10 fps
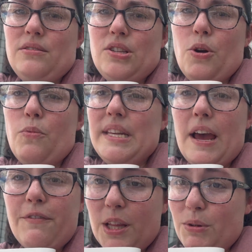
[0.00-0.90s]
So we
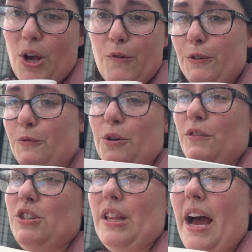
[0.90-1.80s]
definitely would go for 4th
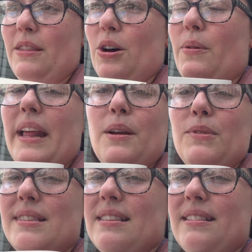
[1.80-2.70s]
of July though, and it
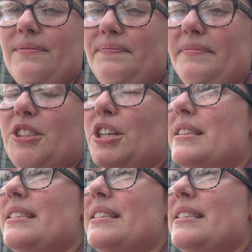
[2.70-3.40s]
was just,